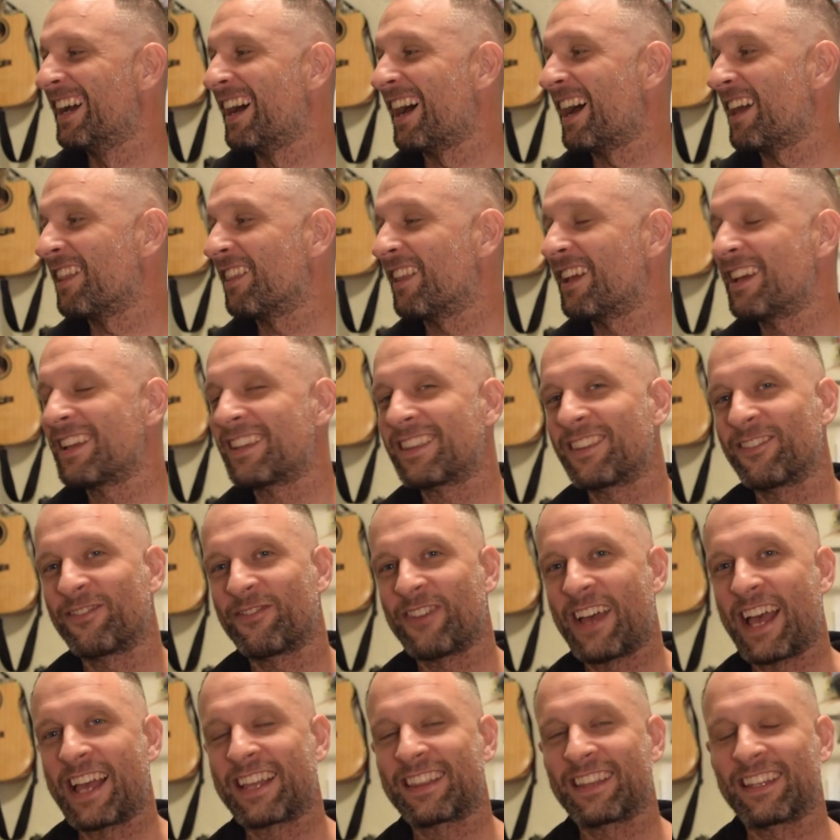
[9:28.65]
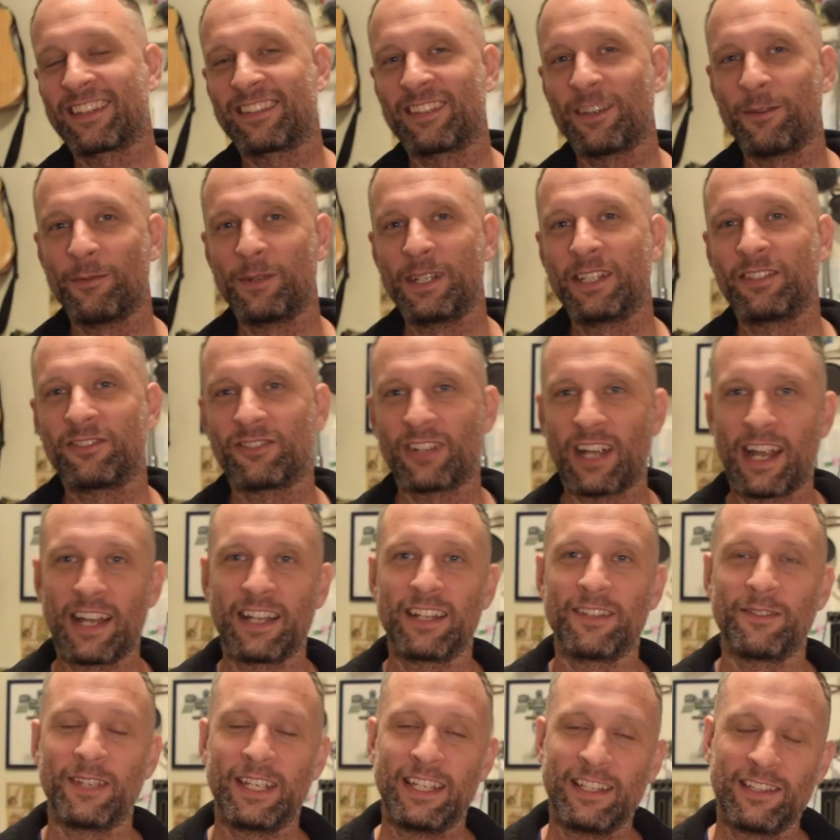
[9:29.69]
I like the fact that somebody's trying
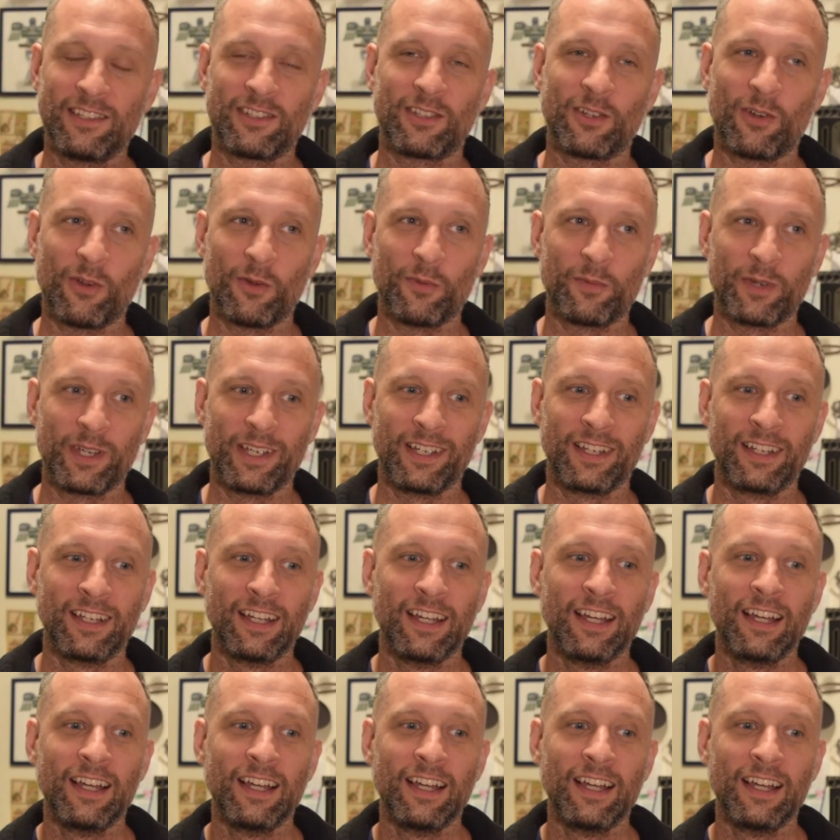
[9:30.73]
to insult me,